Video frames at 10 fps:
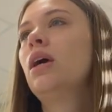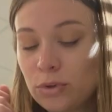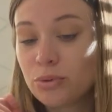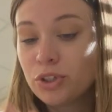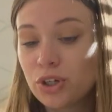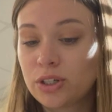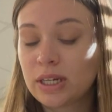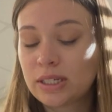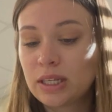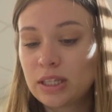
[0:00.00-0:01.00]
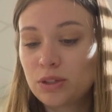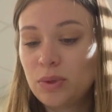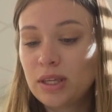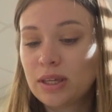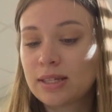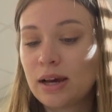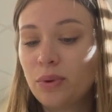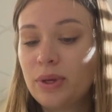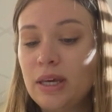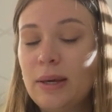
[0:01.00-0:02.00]
We're doing start testing this week. That's how
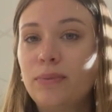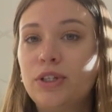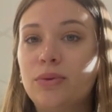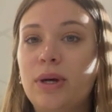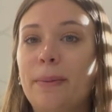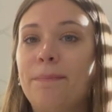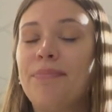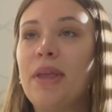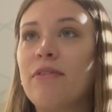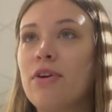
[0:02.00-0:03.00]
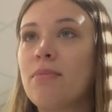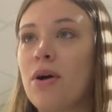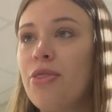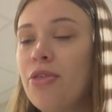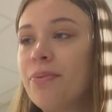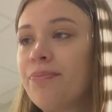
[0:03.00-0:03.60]
we, we do it every month